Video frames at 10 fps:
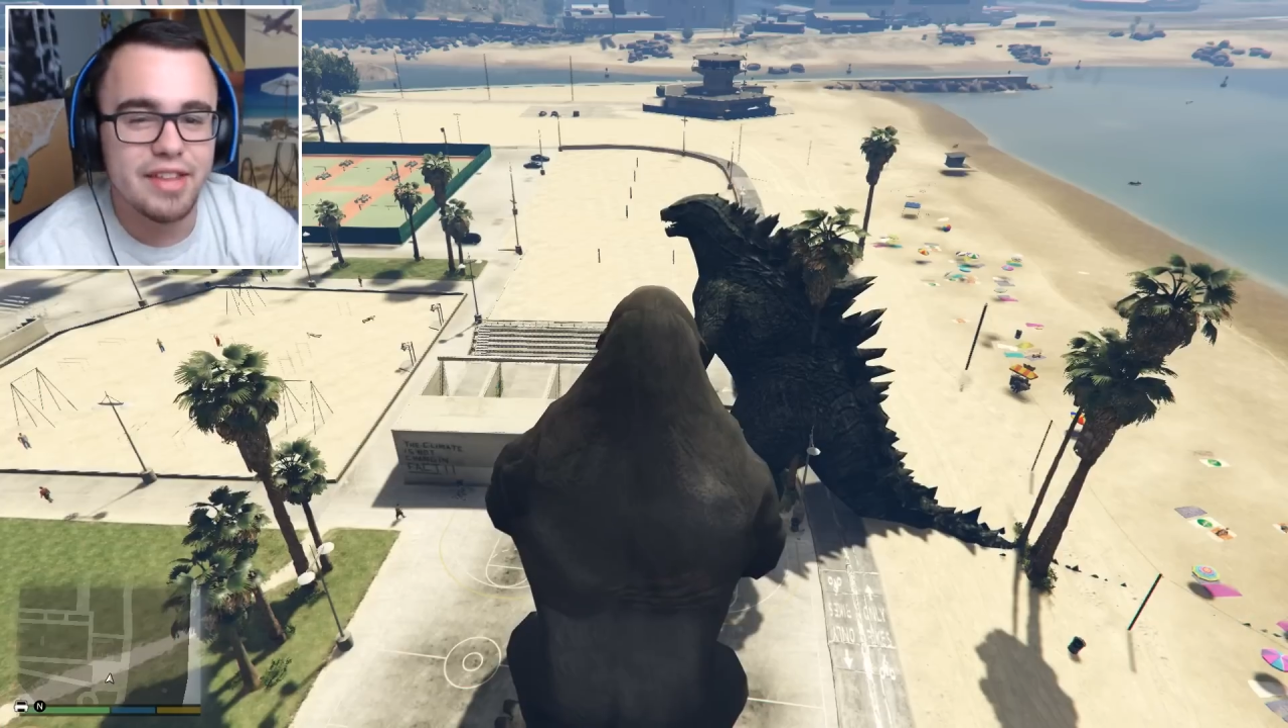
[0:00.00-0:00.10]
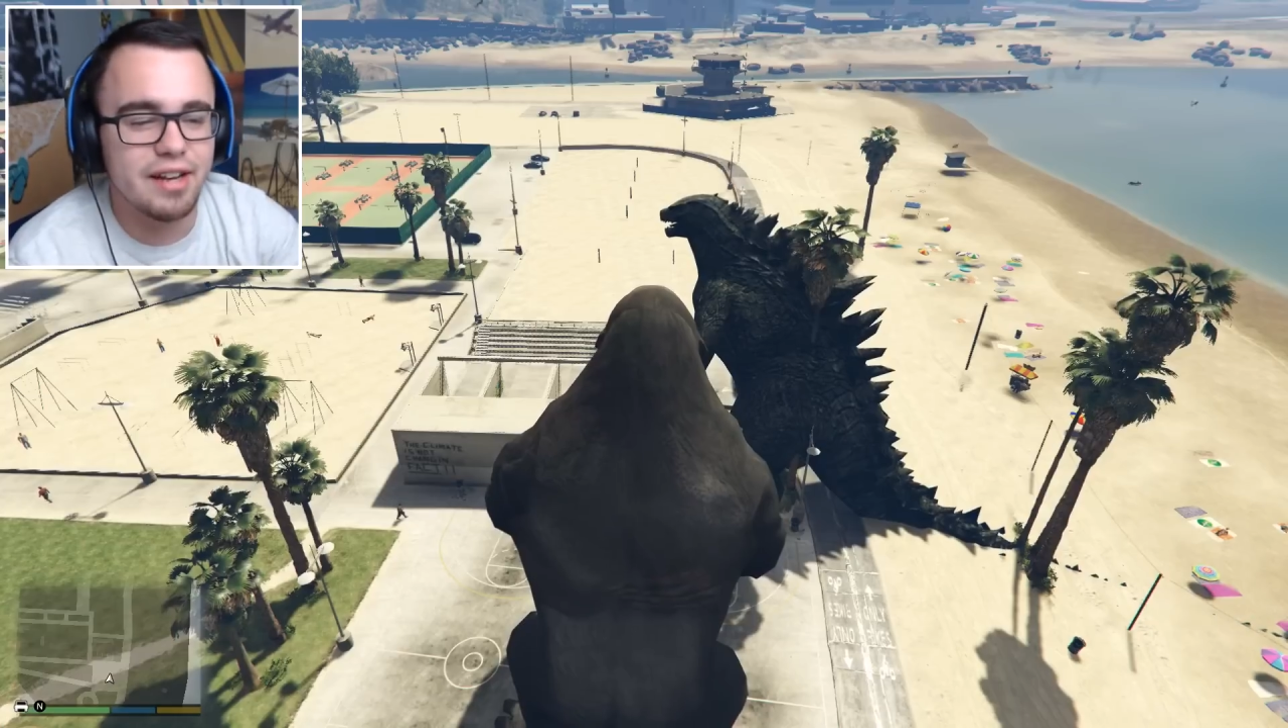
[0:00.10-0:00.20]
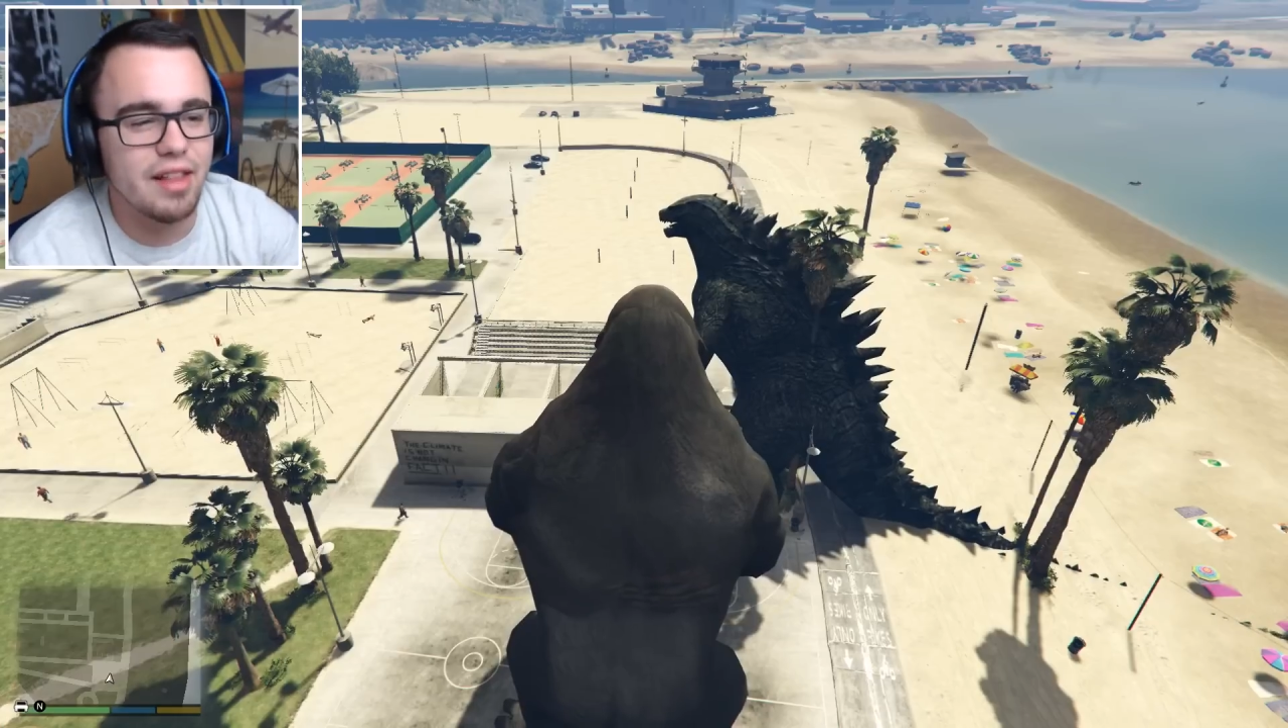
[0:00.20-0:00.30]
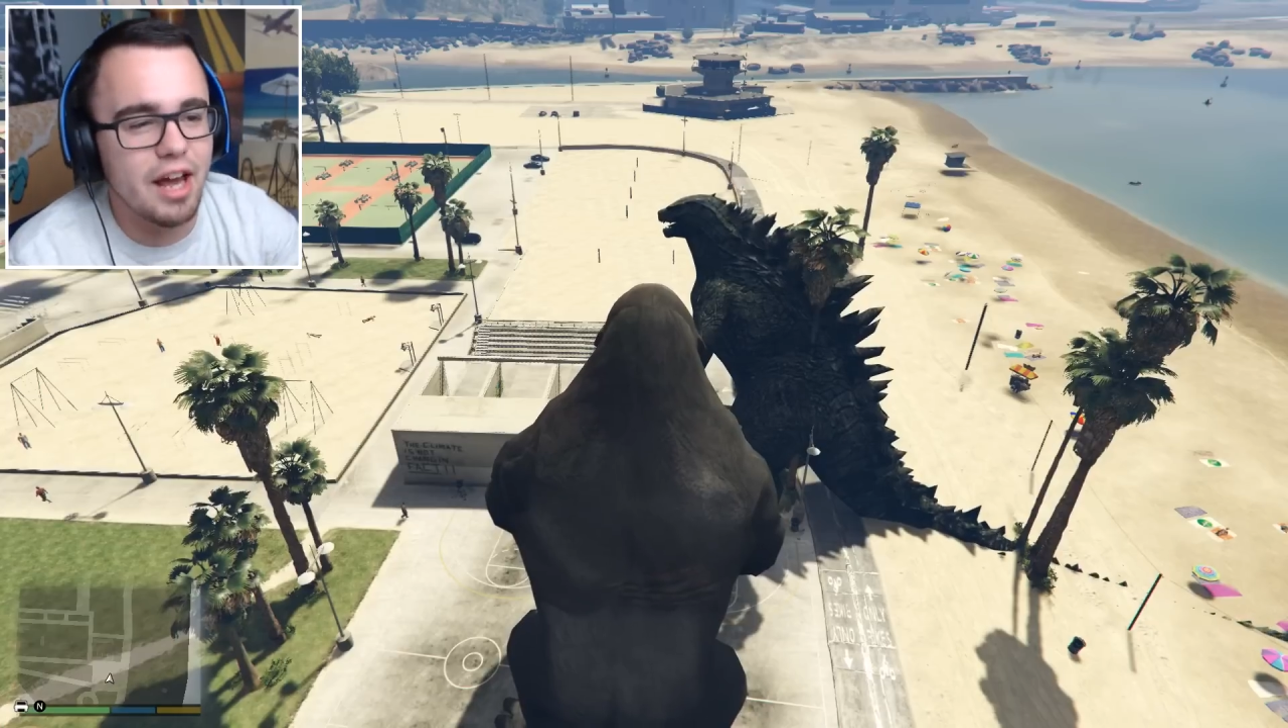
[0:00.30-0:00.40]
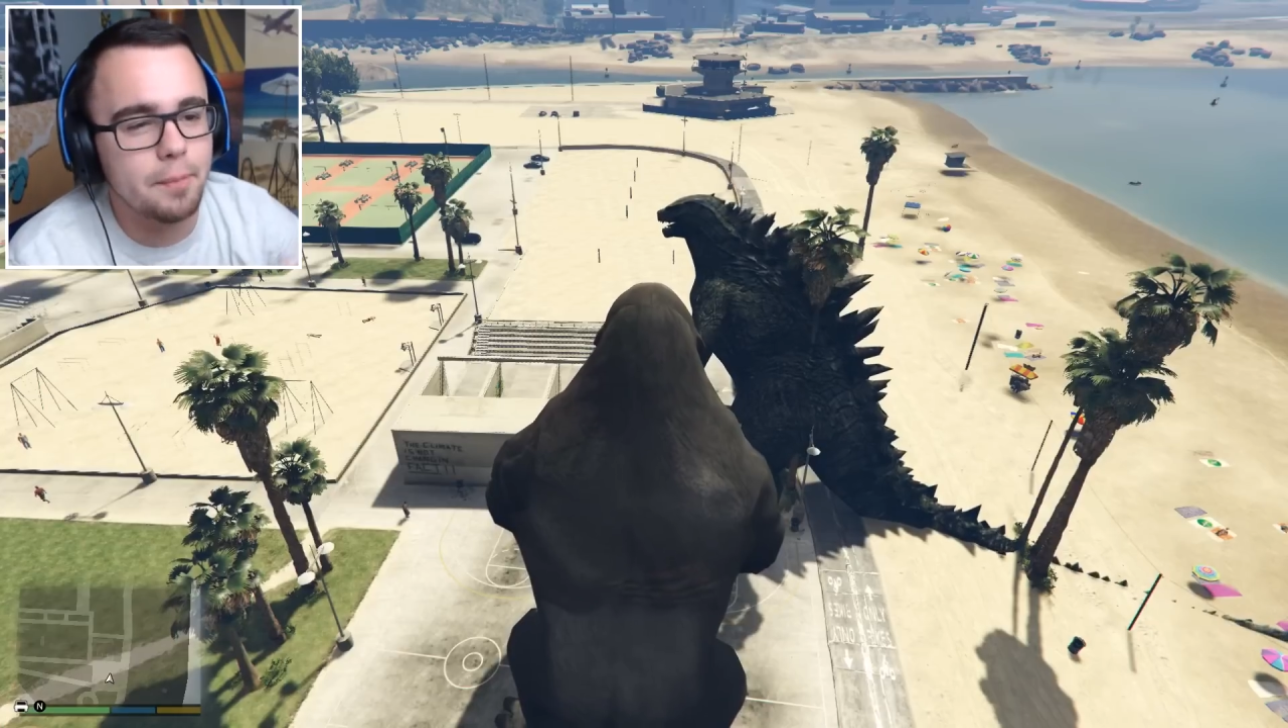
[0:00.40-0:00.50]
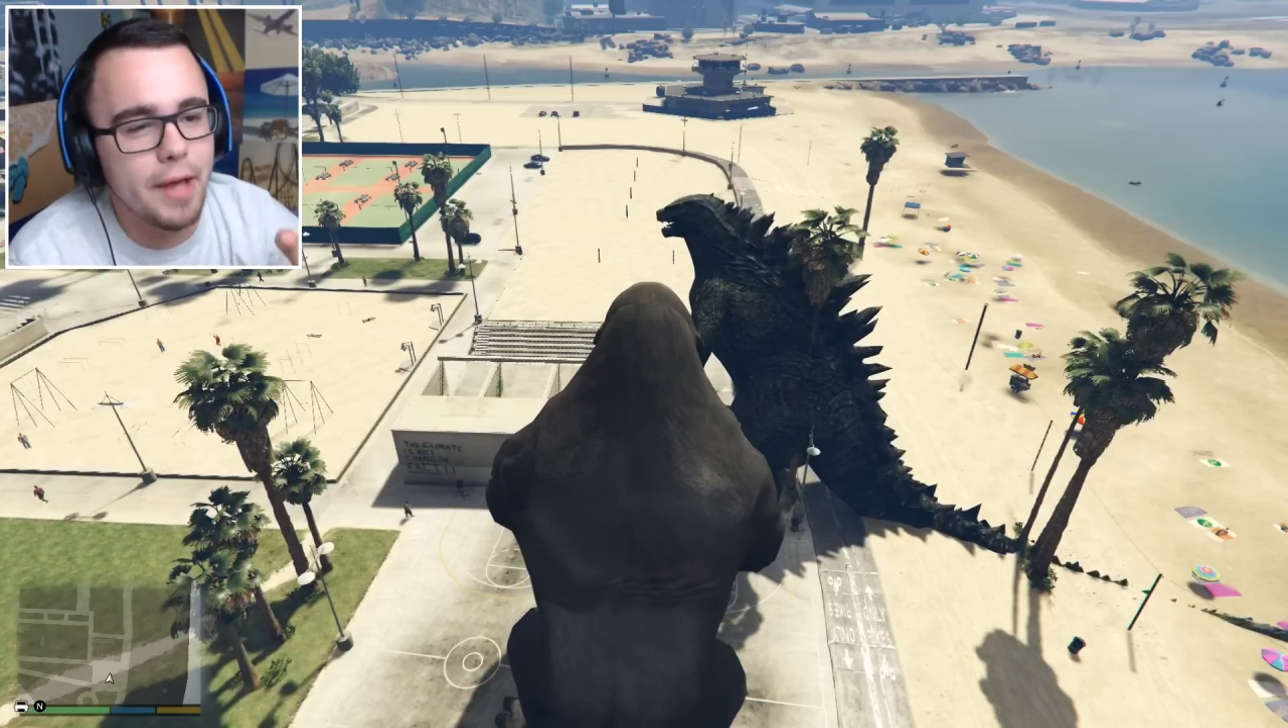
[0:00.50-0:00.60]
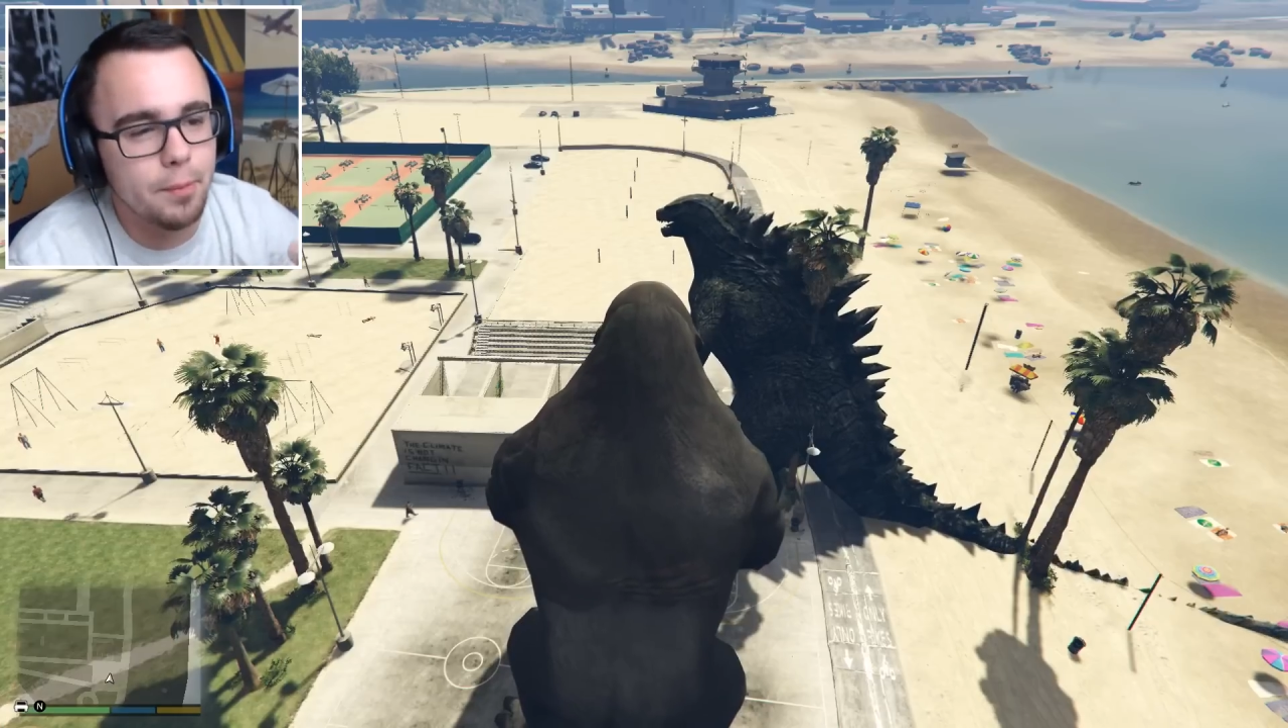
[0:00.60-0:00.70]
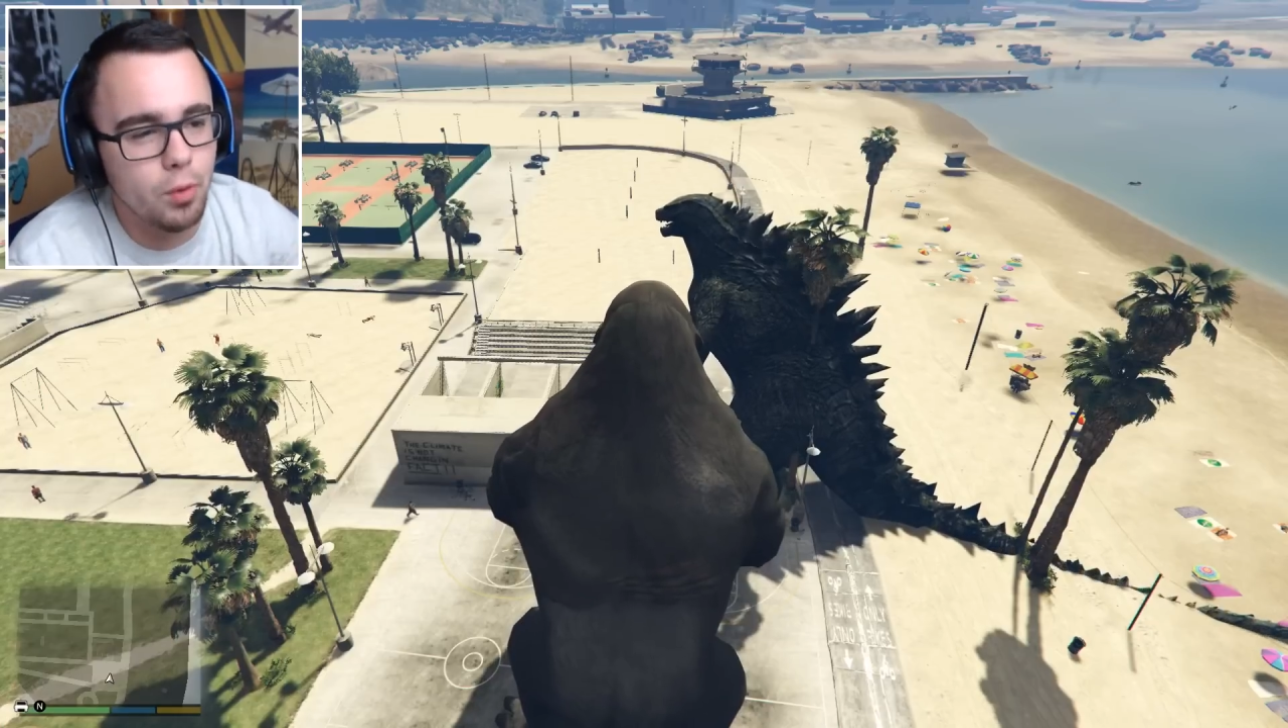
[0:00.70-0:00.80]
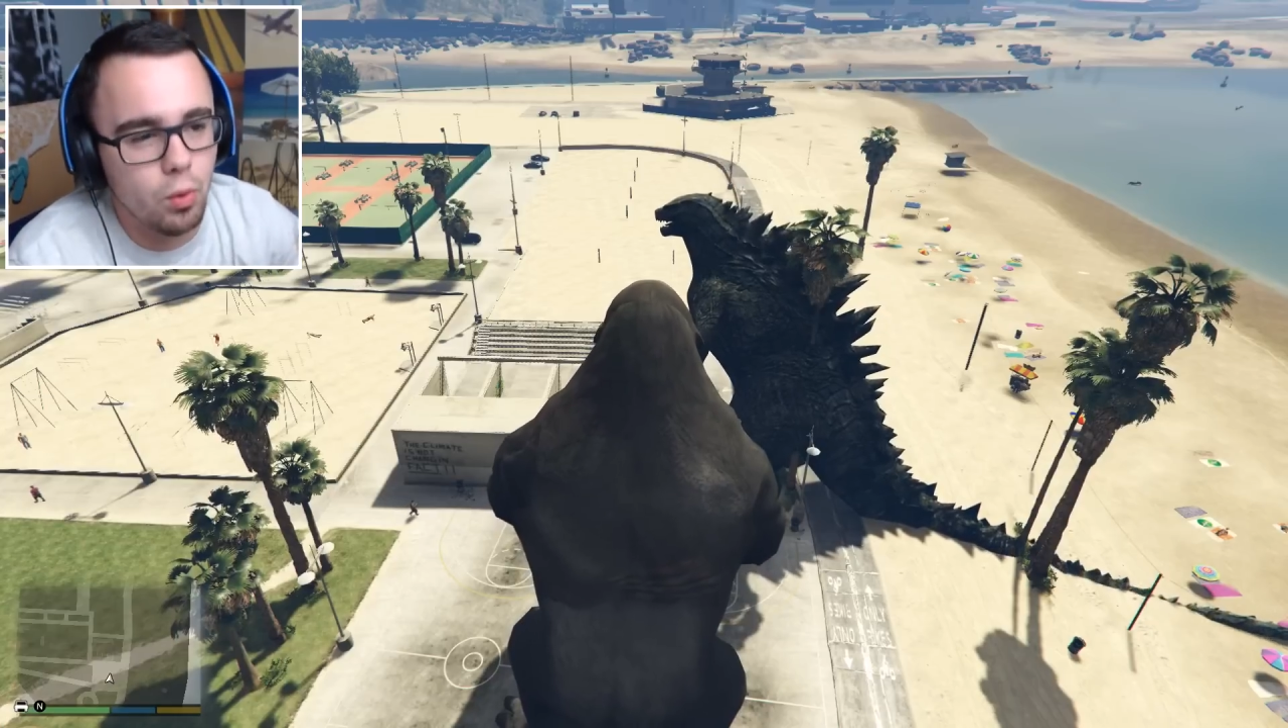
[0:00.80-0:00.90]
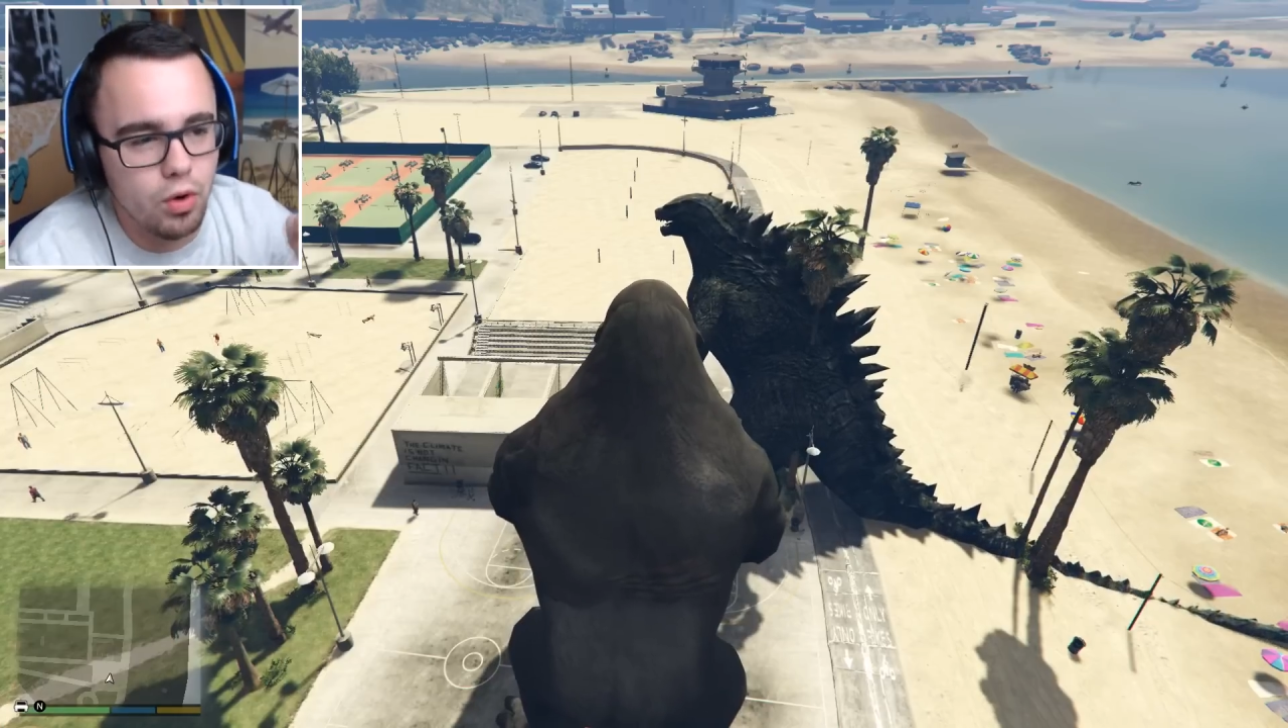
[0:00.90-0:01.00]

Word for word: that a lot of people